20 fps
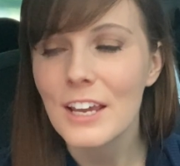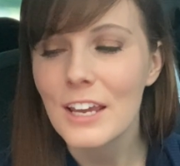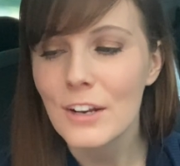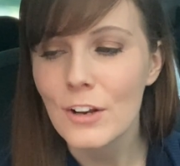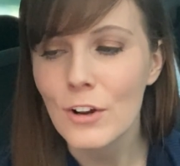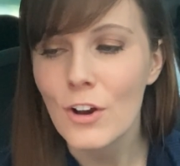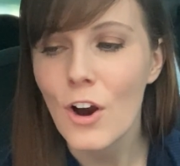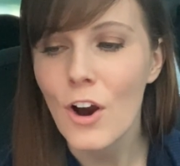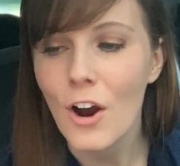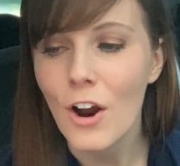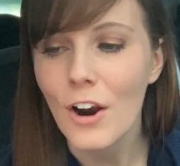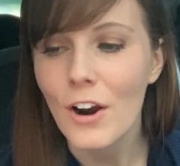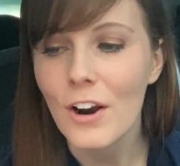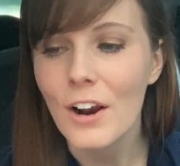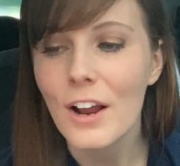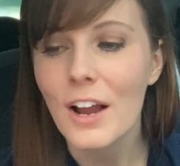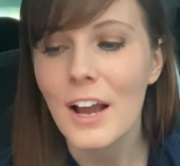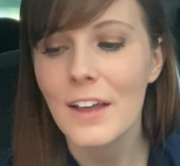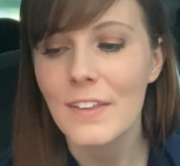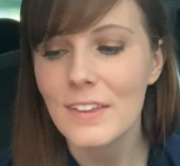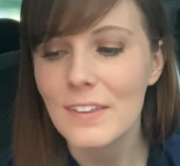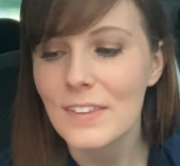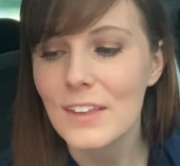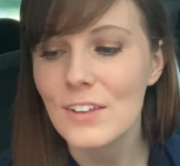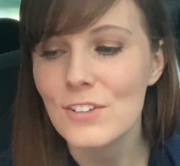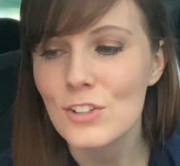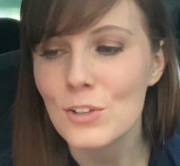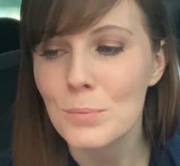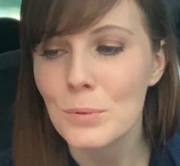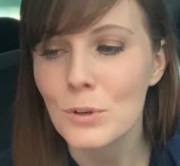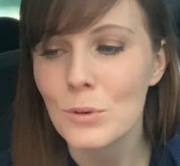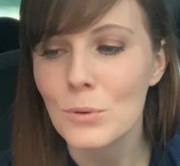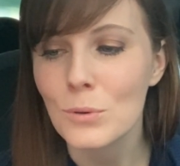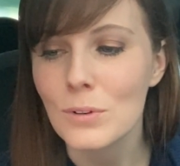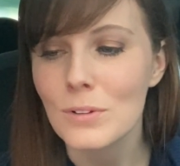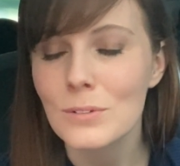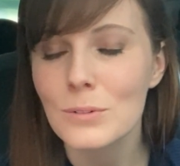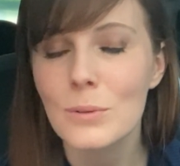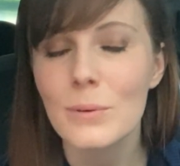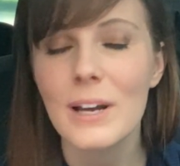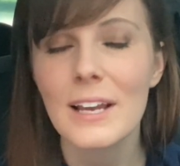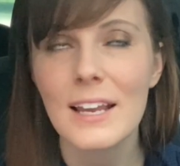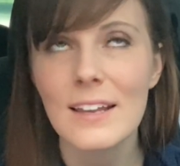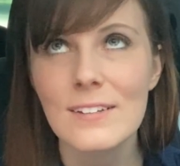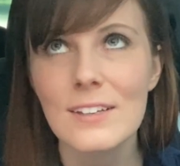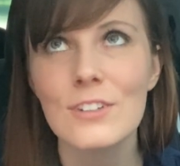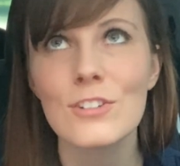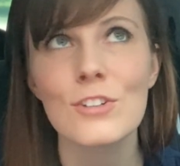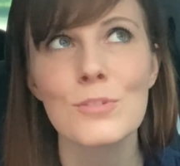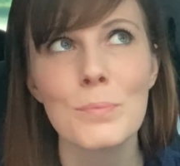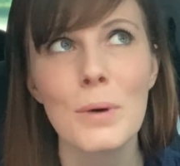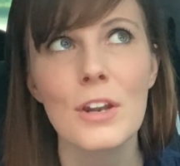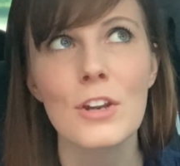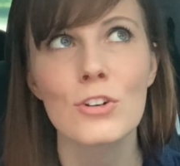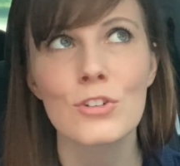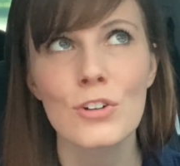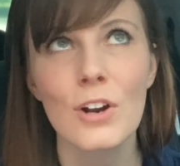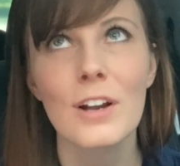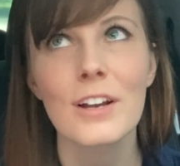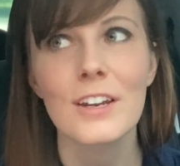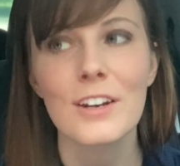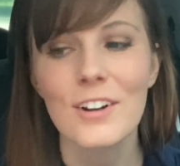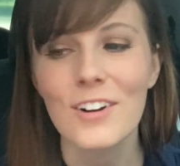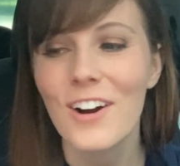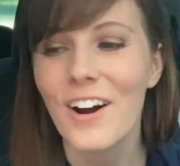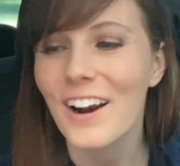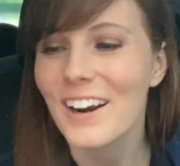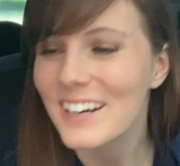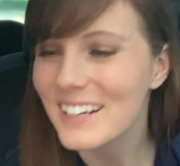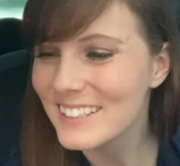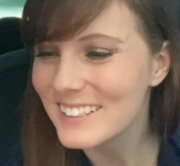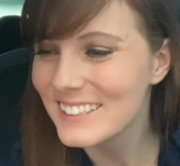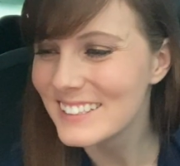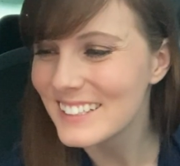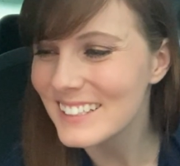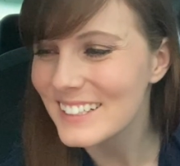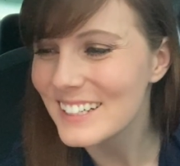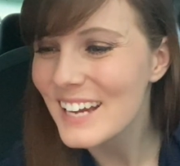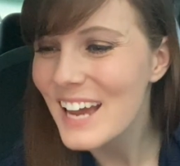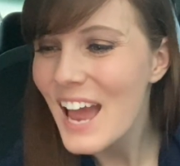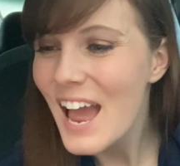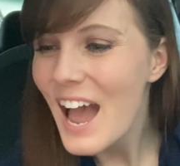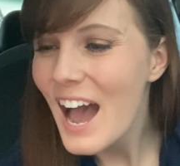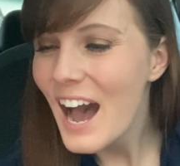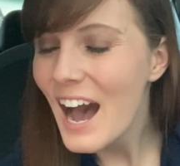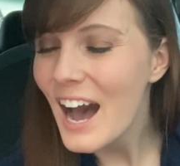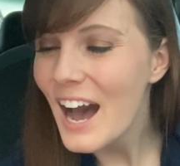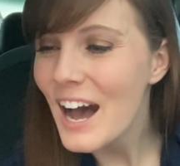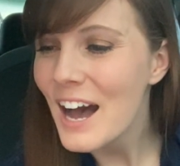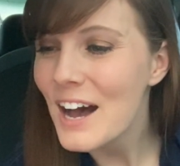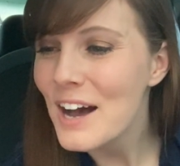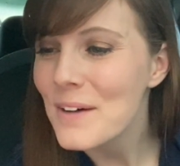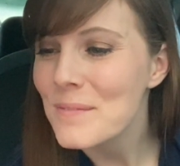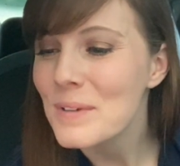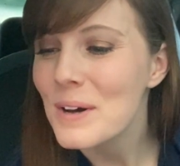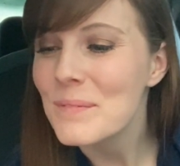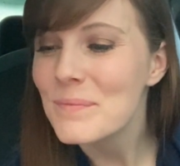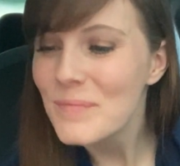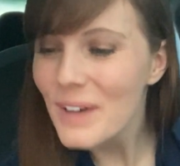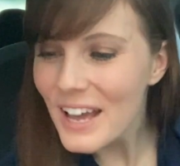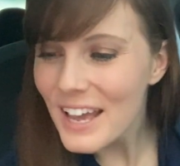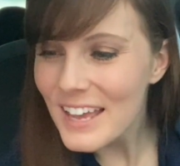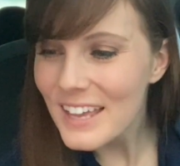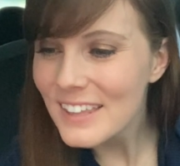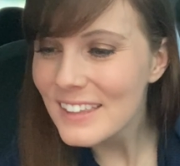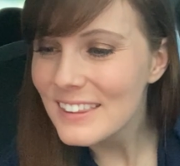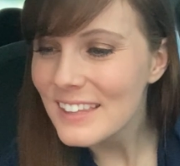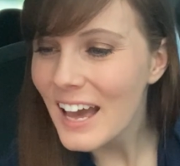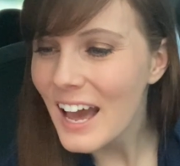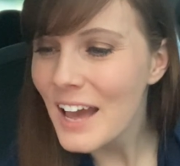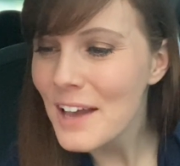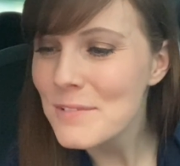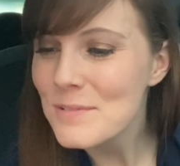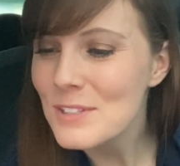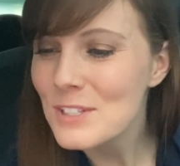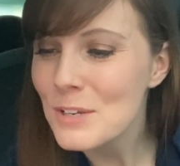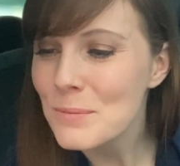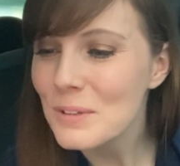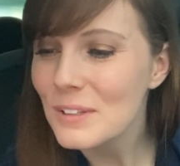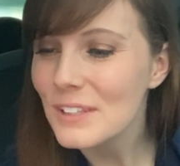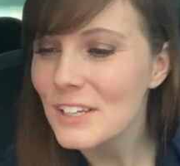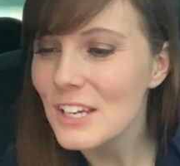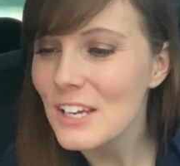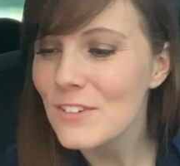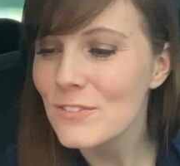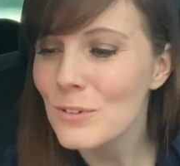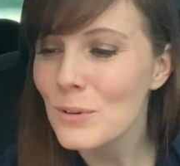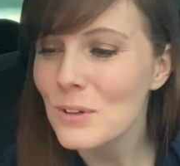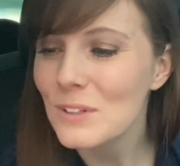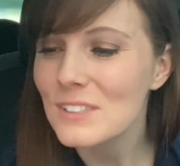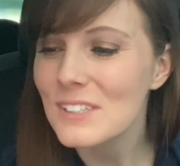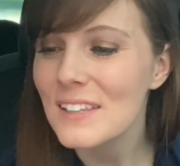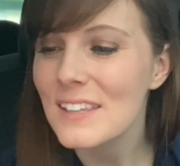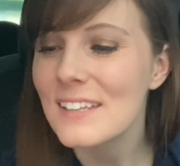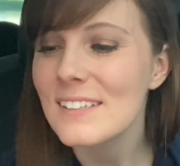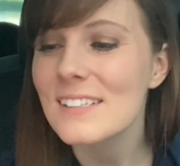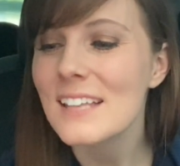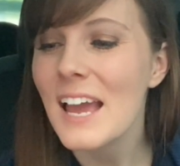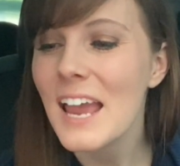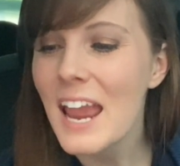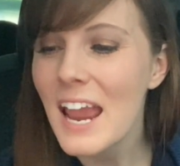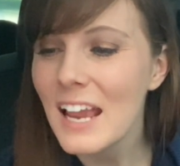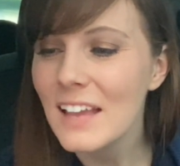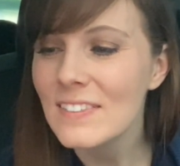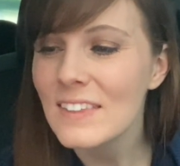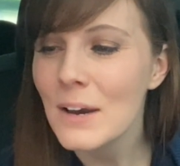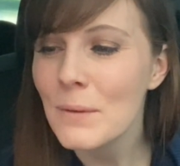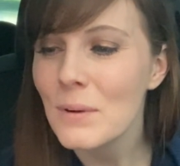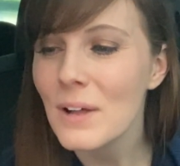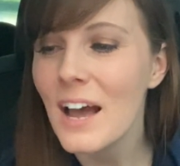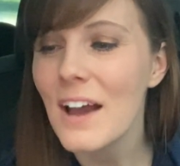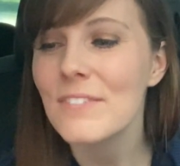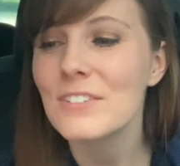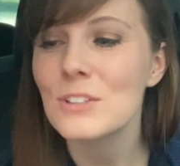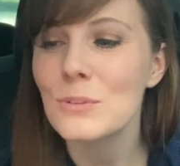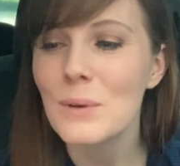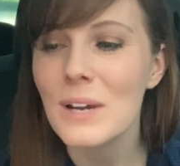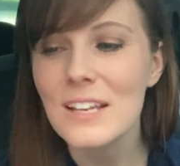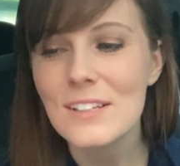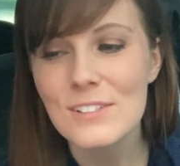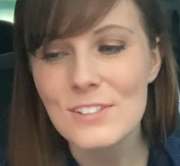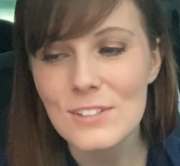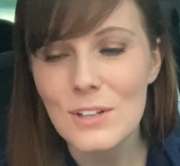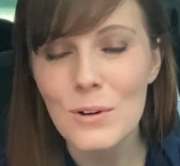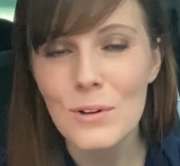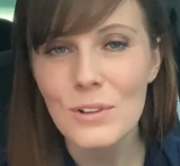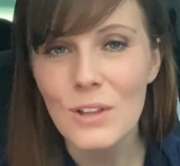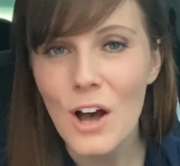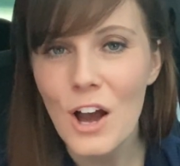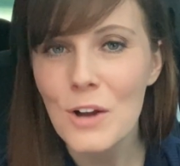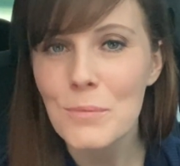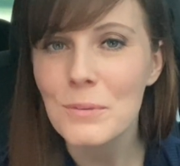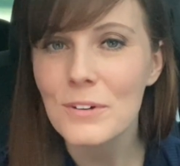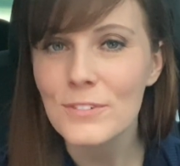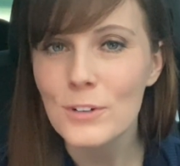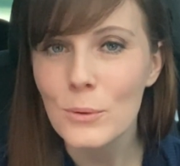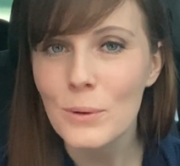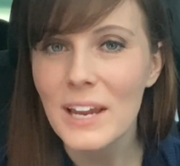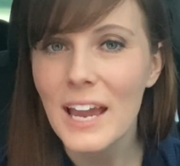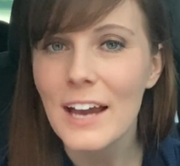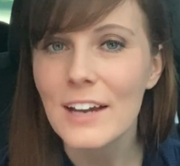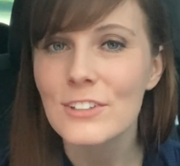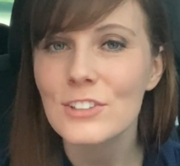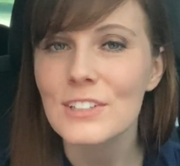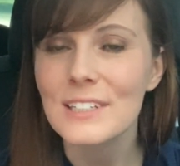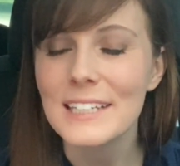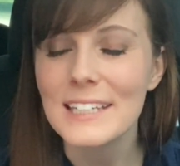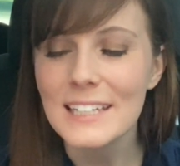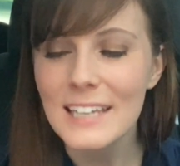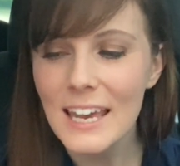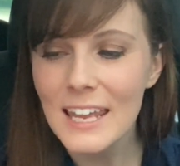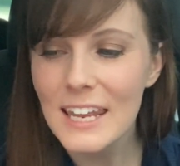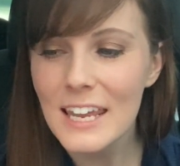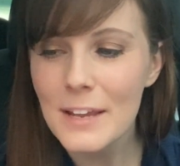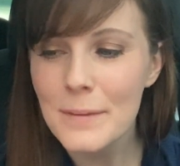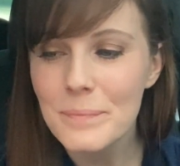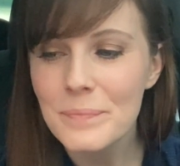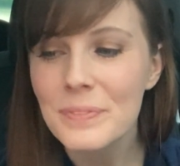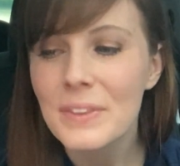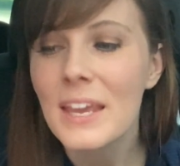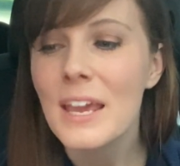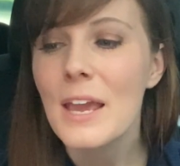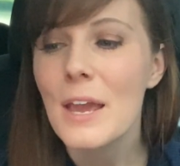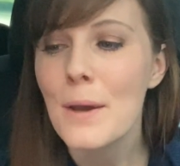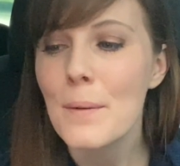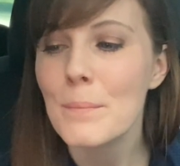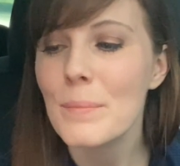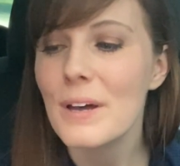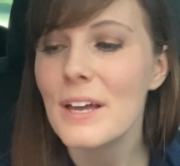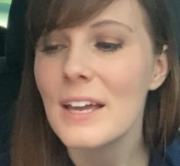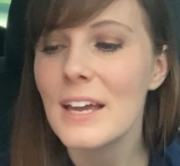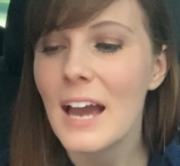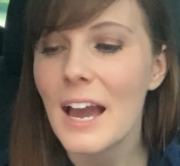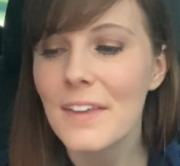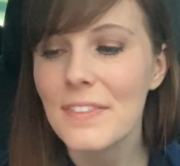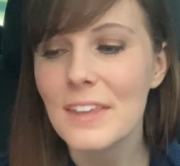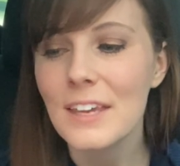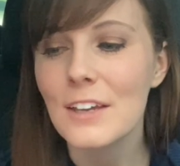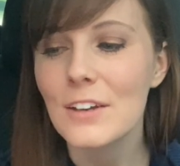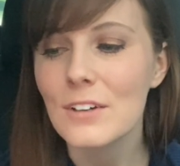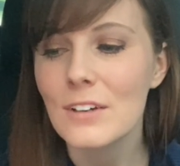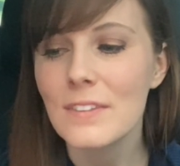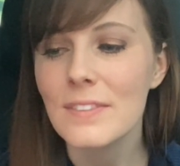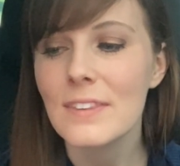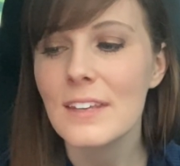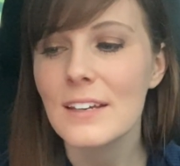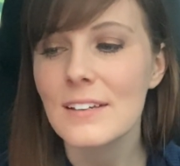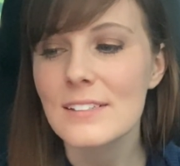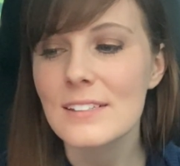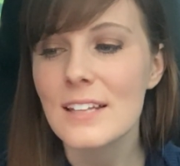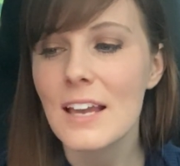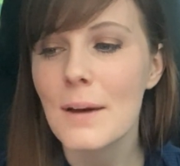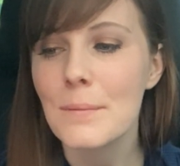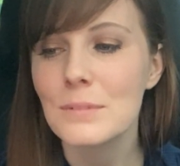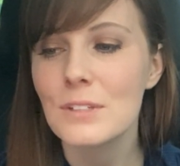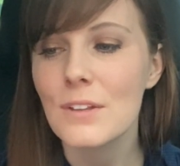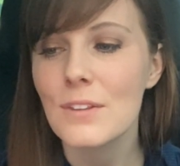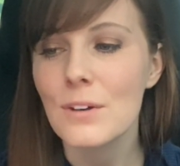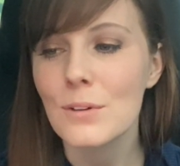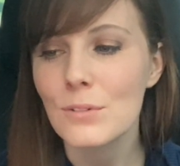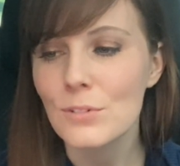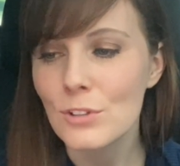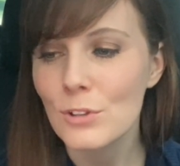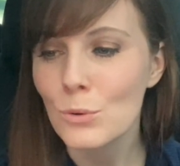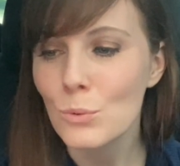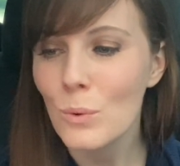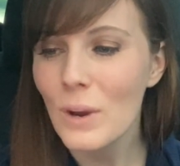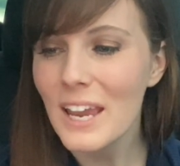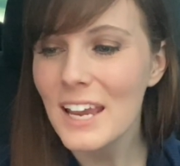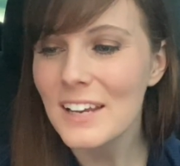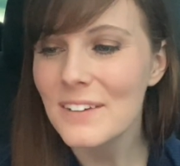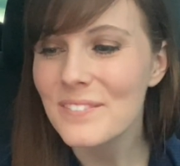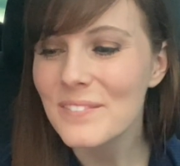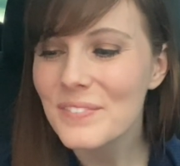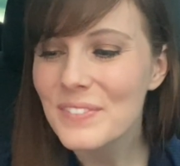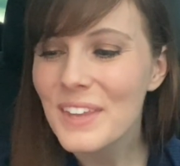in a car. I think that's super cool. Well, I guess I just bought a truck in a car. but I'm super looking forward to this. I hate that we'll have to wait so long before we actually get it, but I think good things come to those who wait.